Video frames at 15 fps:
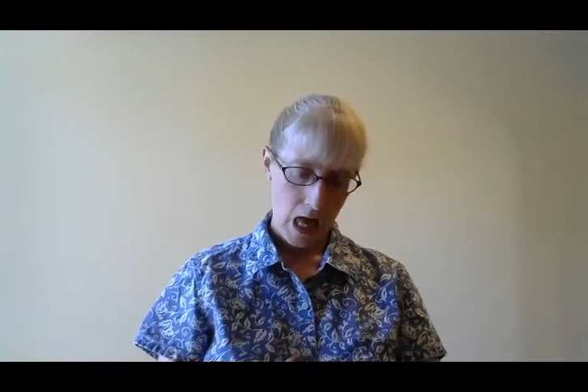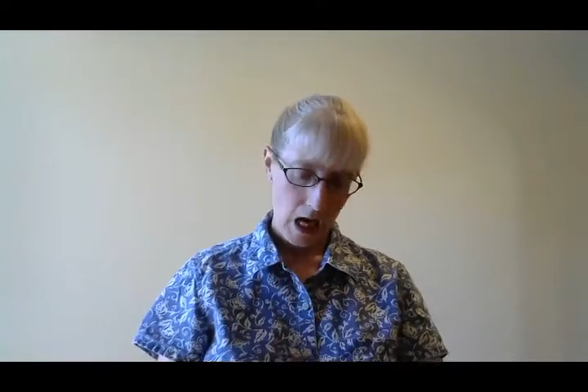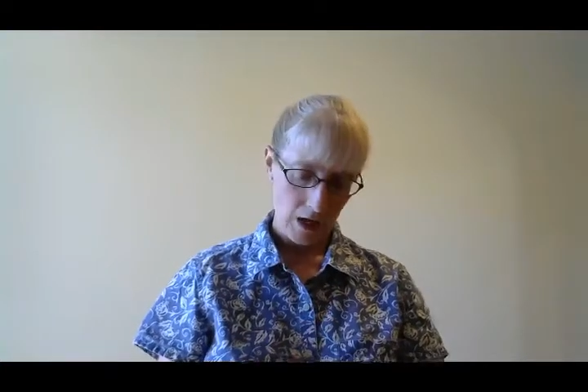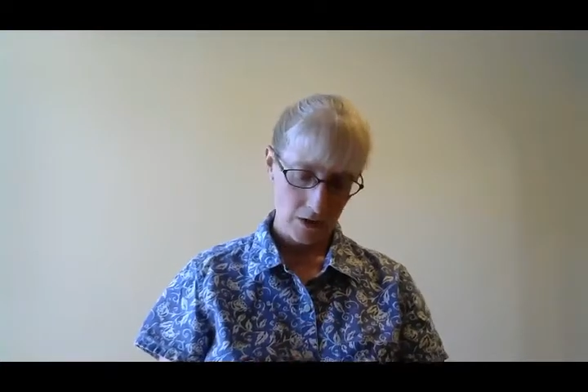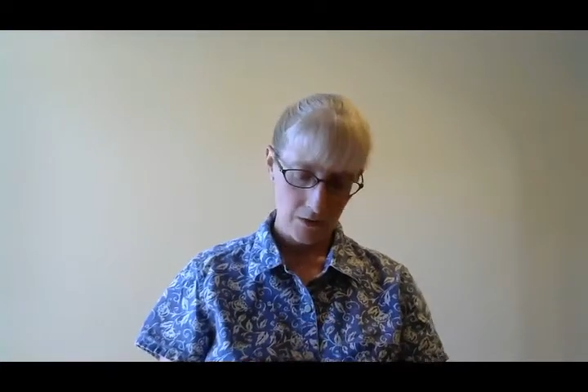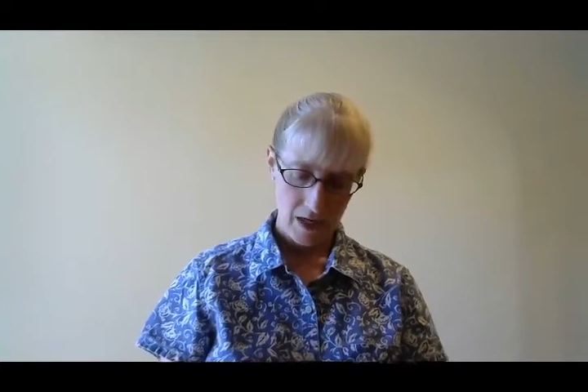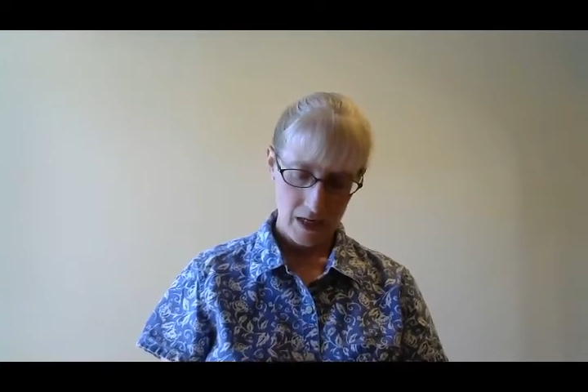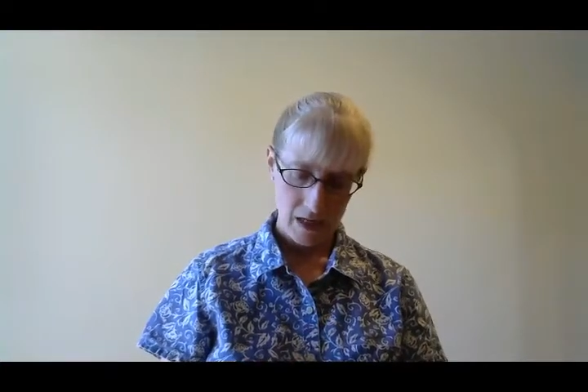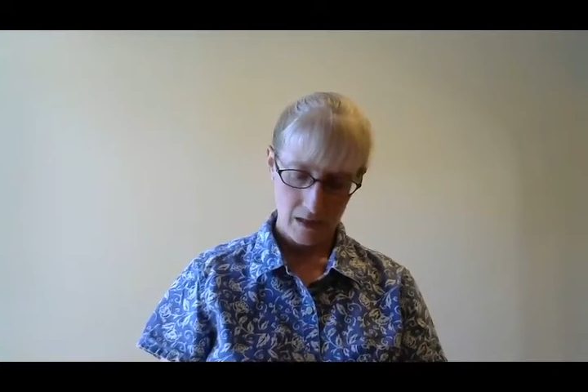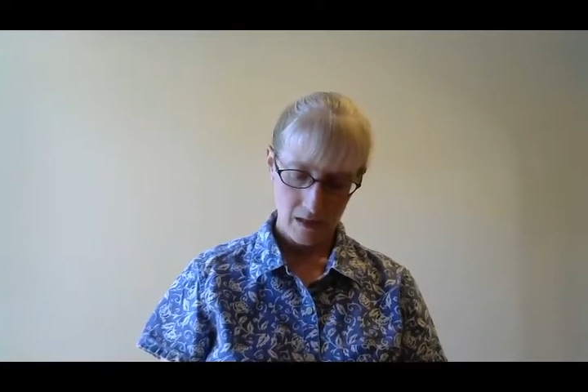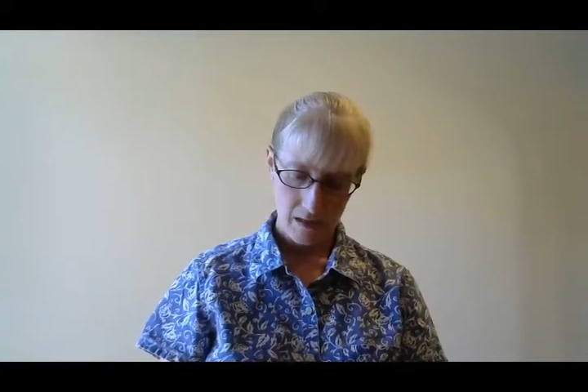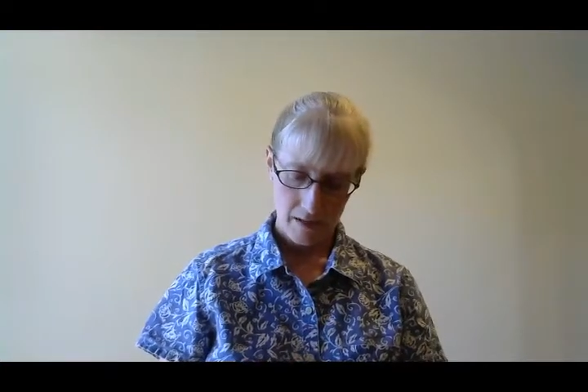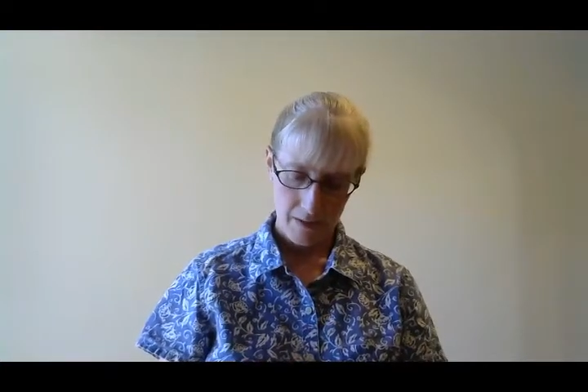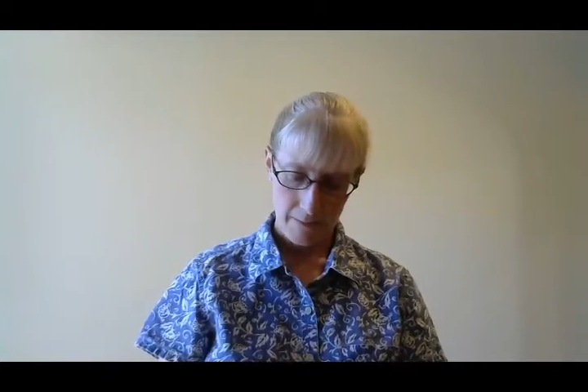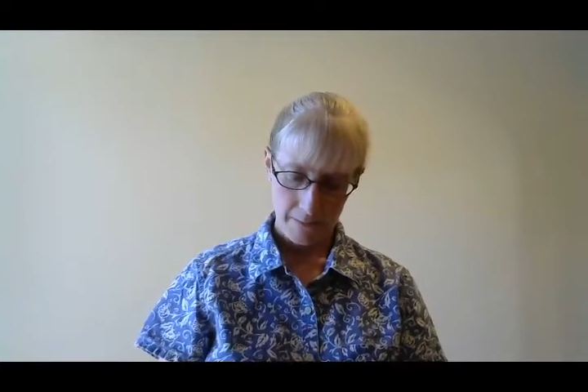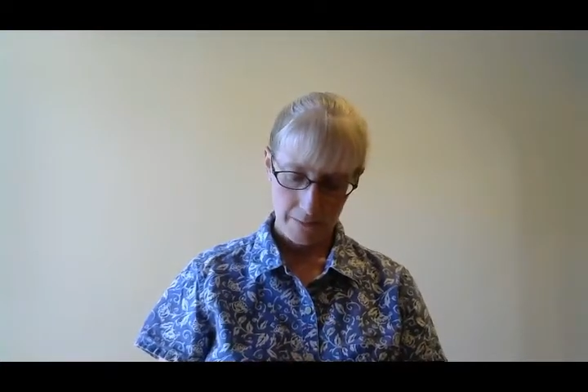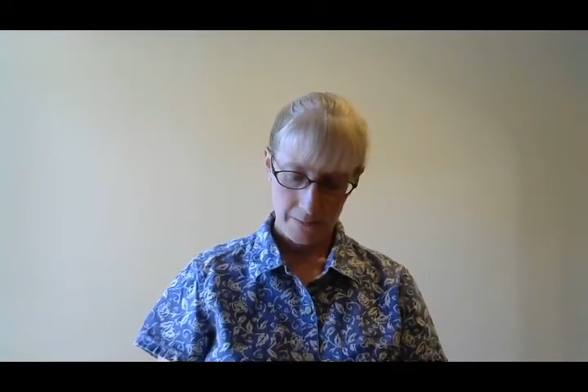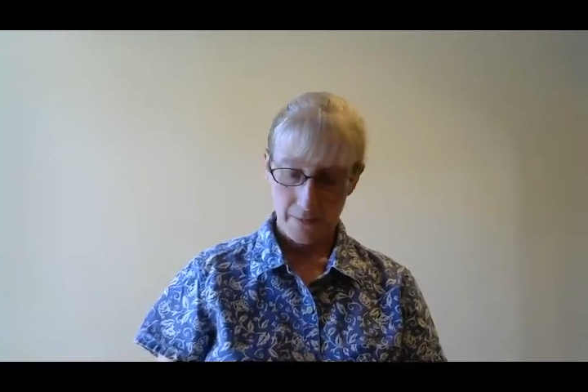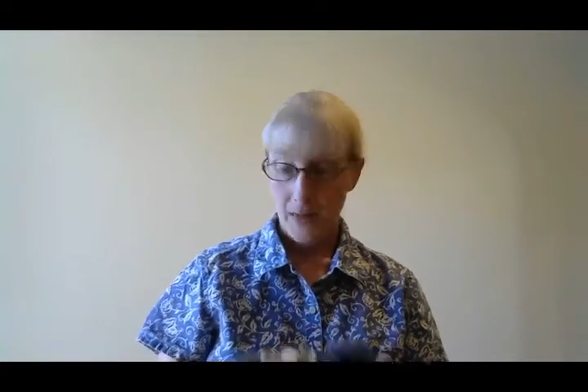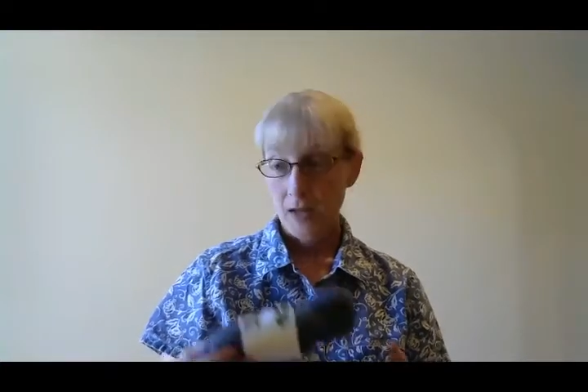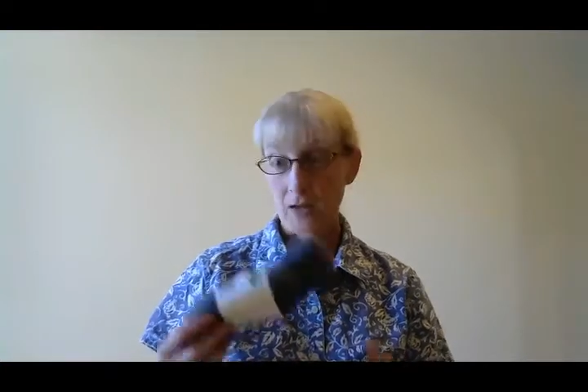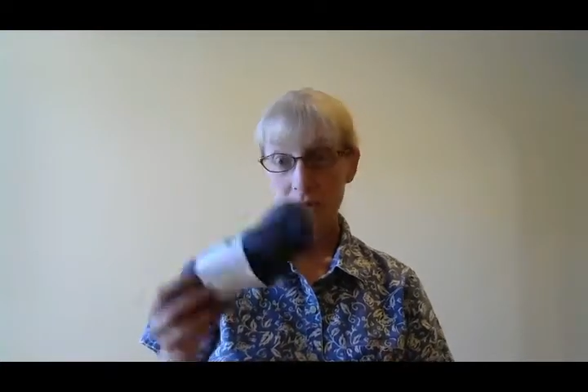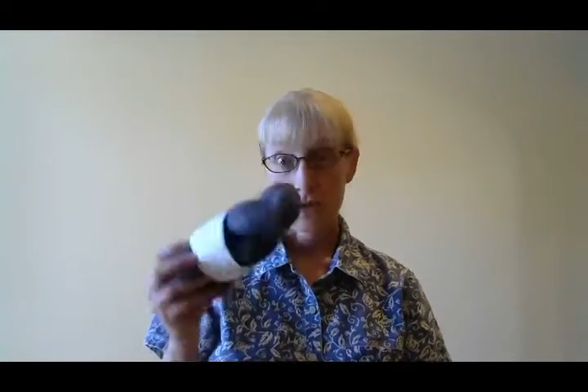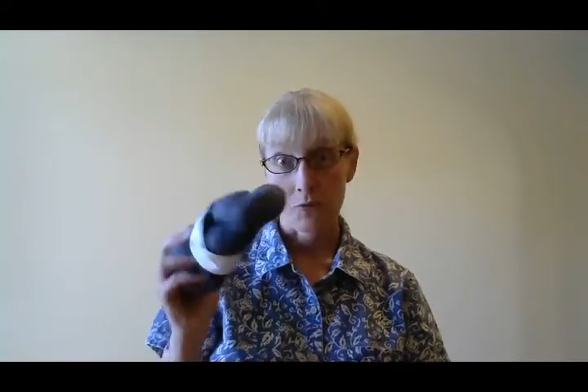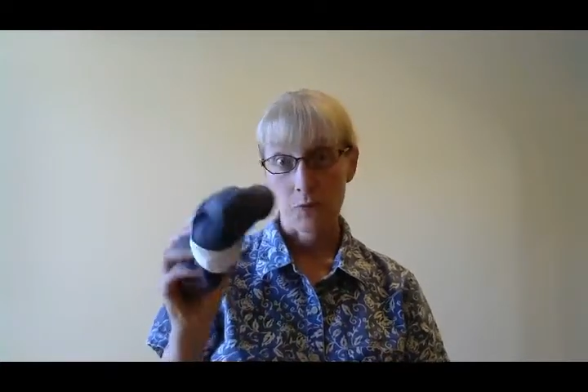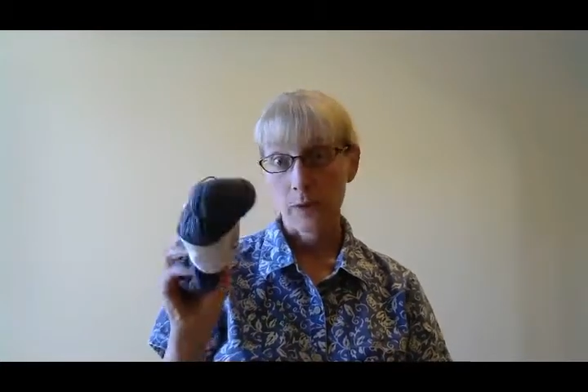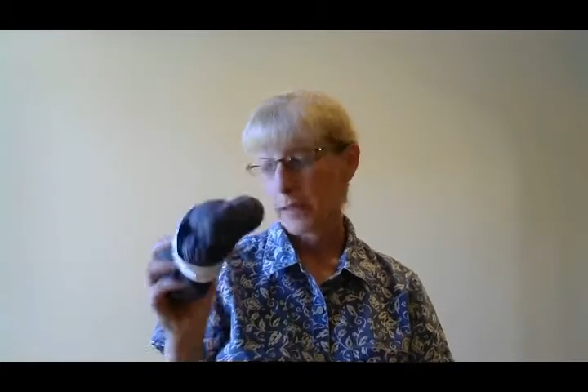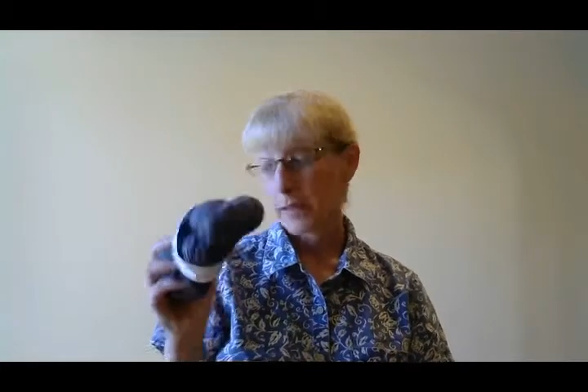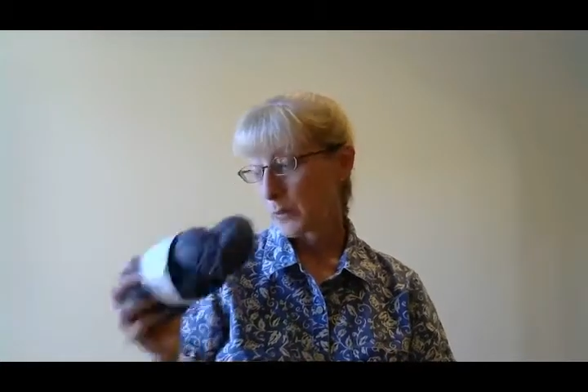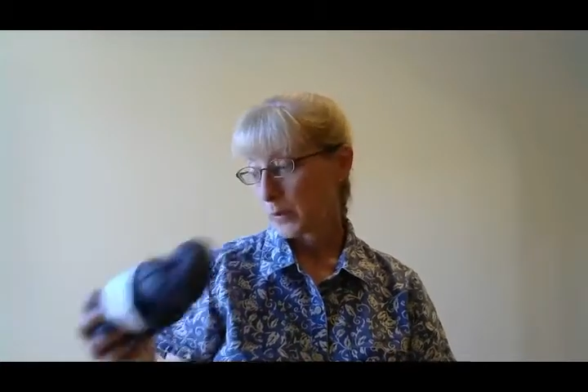underneath. Just
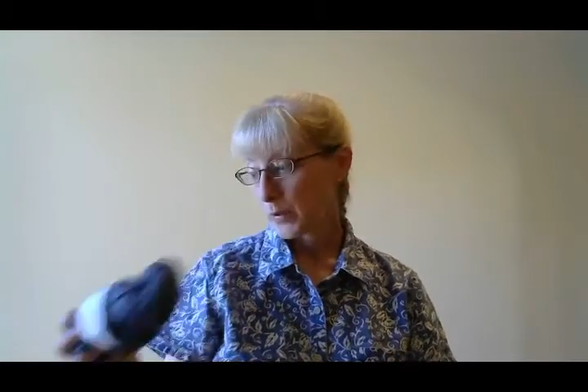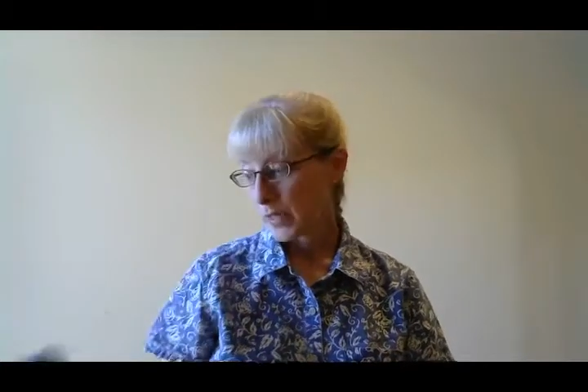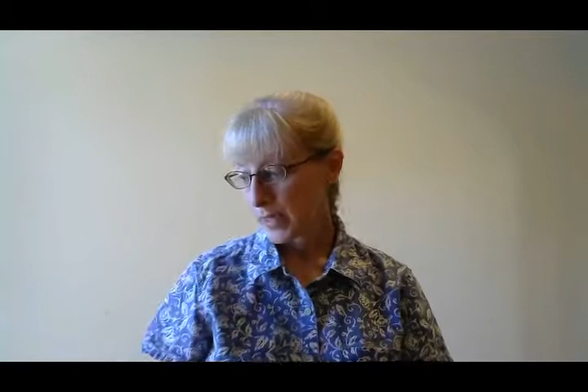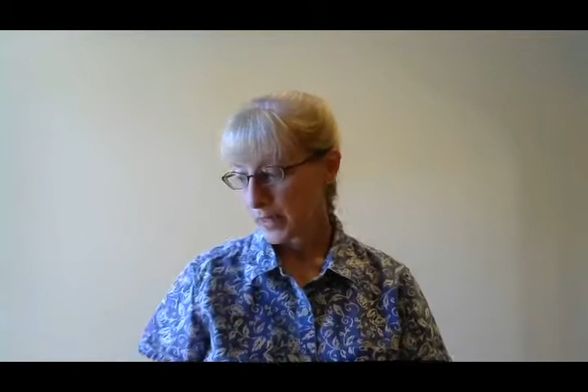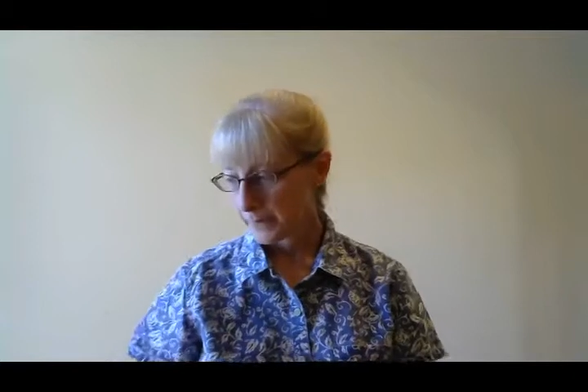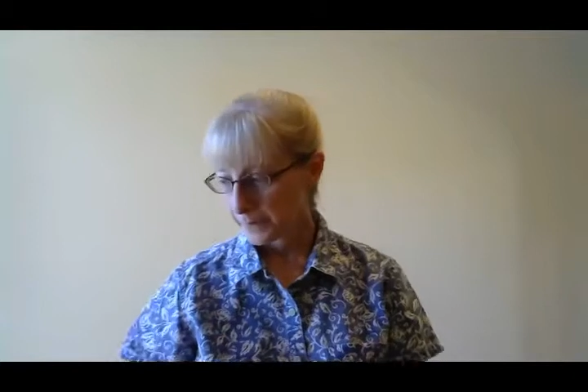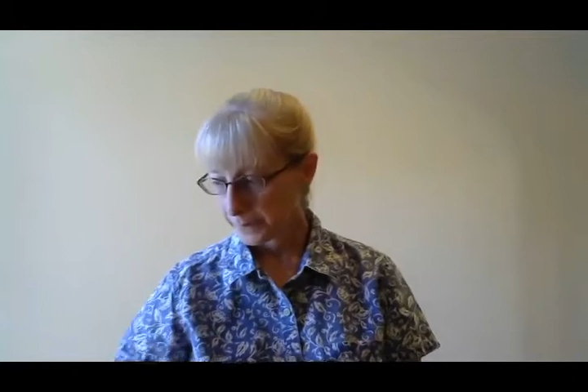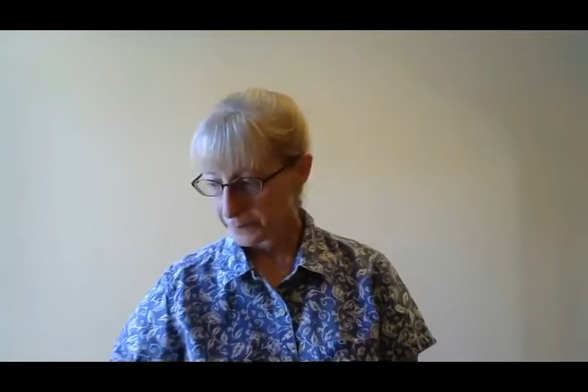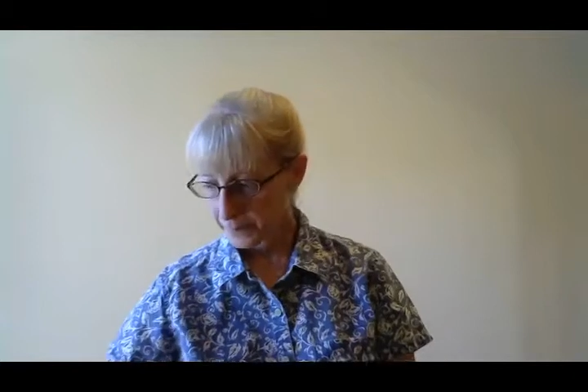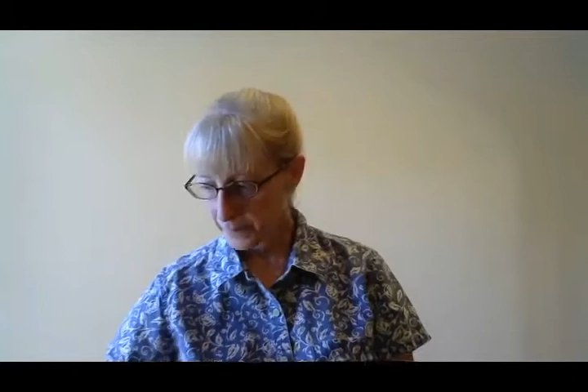really pretty.